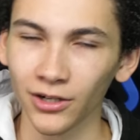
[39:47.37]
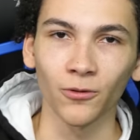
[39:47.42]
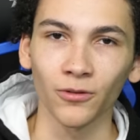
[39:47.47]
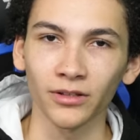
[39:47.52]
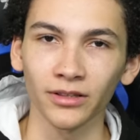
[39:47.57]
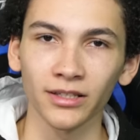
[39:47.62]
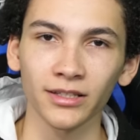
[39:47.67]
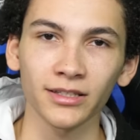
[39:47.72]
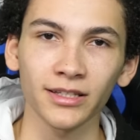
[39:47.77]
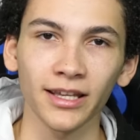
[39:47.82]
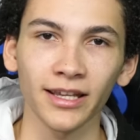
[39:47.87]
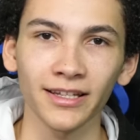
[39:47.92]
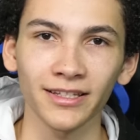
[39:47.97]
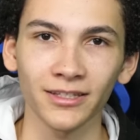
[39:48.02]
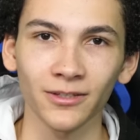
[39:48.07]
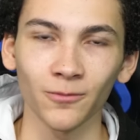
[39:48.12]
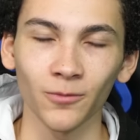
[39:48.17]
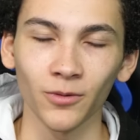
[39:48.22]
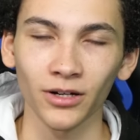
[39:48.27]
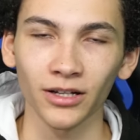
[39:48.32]
Or in this
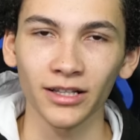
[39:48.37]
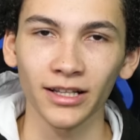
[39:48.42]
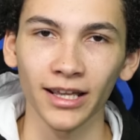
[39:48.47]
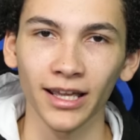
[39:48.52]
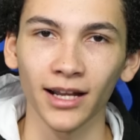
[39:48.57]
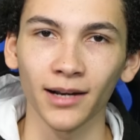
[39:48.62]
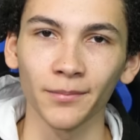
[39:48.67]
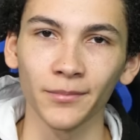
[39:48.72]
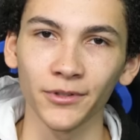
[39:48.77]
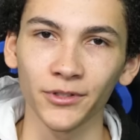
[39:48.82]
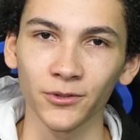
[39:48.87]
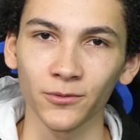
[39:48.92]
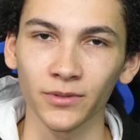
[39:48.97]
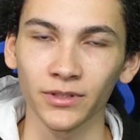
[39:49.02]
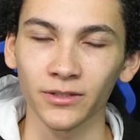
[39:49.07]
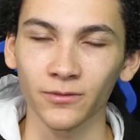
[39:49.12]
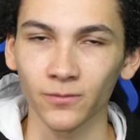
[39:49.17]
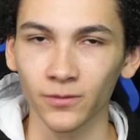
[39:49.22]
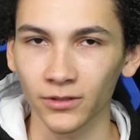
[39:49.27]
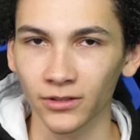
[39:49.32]
case, one of the animals
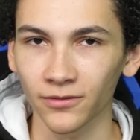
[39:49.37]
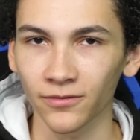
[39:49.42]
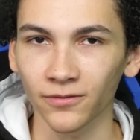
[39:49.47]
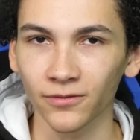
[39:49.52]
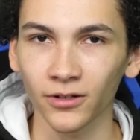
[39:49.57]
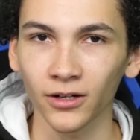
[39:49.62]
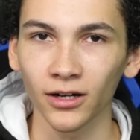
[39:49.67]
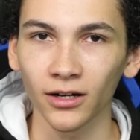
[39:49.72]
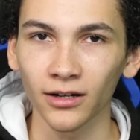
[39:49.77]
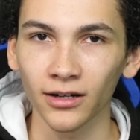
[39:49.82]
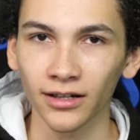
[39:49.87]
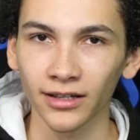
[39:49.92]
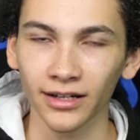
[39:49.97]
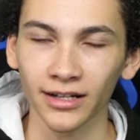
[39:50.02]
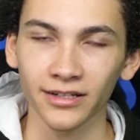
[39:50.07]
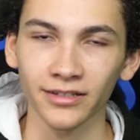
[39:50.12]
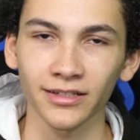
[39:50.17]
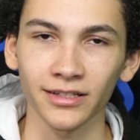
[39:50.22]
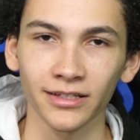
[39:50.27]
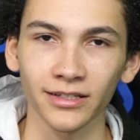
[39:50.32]
was a frog. It
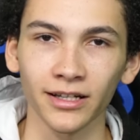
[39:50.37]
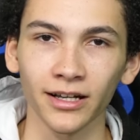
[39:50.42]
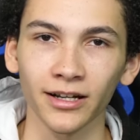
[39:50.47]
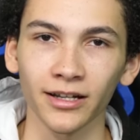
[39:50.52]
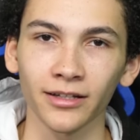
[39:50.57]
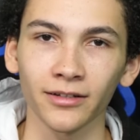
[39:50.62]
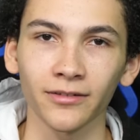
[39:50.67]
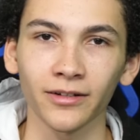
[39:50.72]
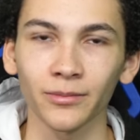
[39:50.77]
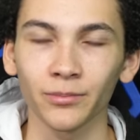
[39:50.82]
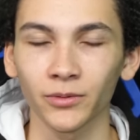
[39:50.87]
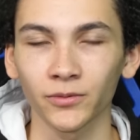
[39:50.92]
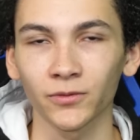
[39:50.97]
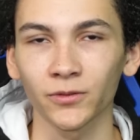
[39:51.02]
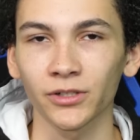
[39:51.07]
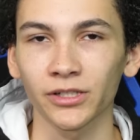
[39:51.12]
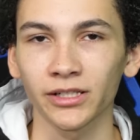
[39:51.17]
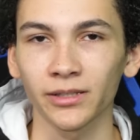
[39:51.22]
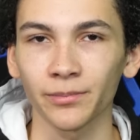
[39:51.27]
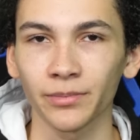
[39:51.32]
actually died right
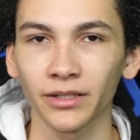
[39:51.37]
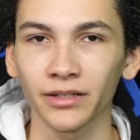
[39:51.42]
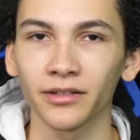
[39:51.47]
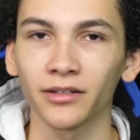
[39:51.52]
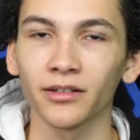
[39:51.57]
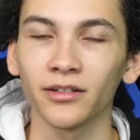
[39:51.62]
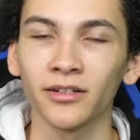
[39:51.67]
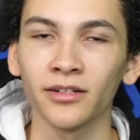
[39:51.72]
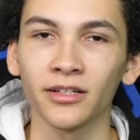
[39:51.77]
before shipping.